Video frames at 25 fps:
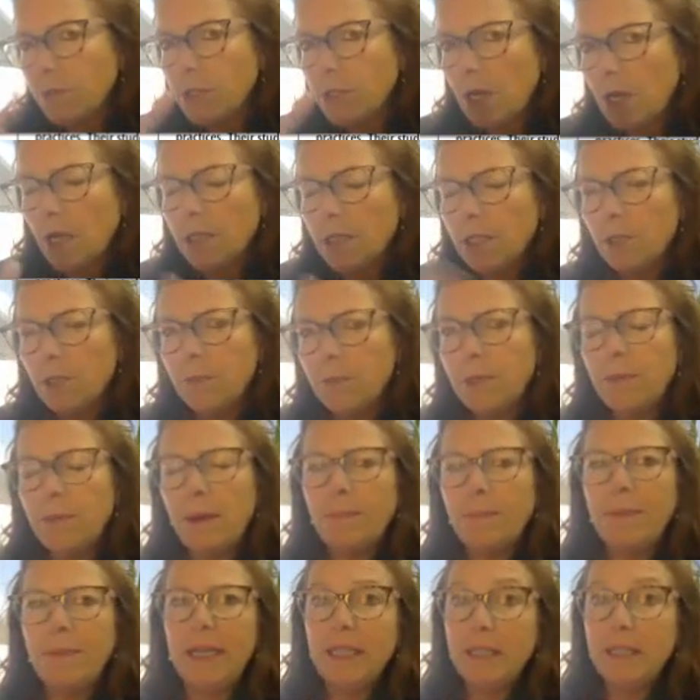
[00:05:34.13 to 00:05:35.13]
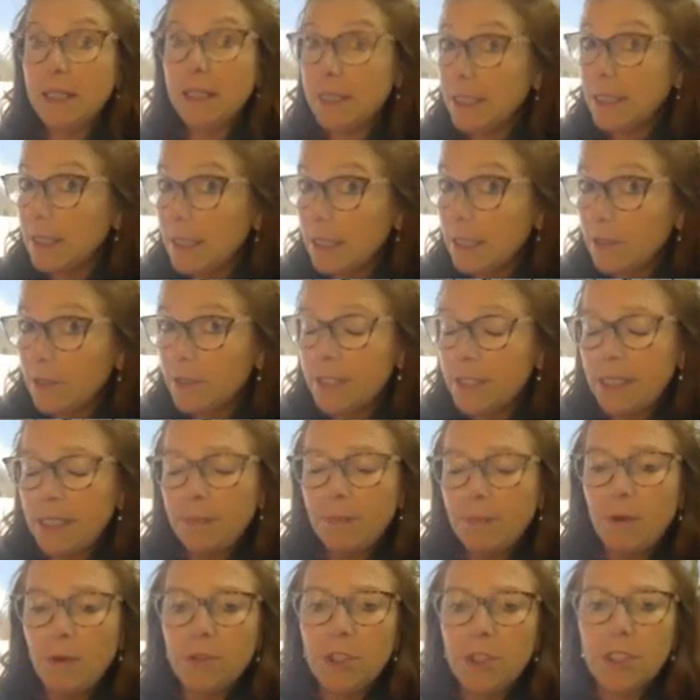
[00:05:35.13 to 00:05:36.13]
We'll talk a little bit about balanced literacy
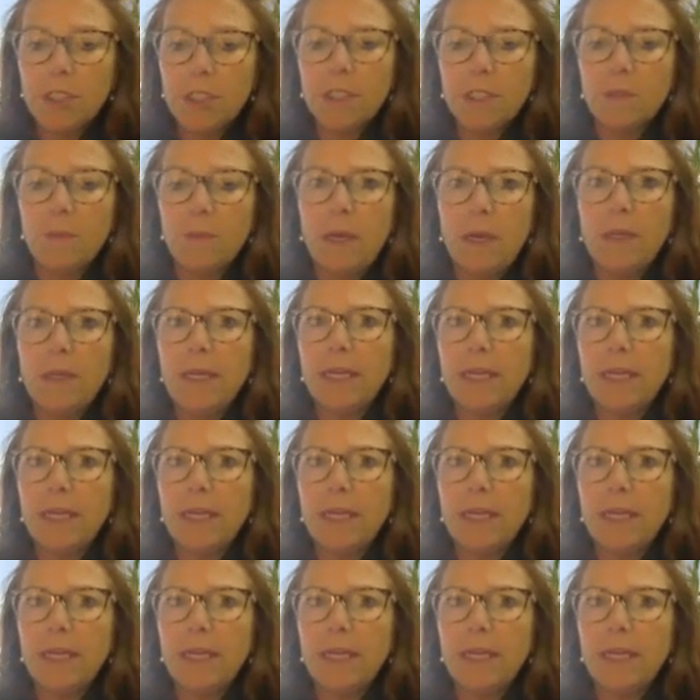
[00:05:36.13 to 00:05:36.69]
approaches as well.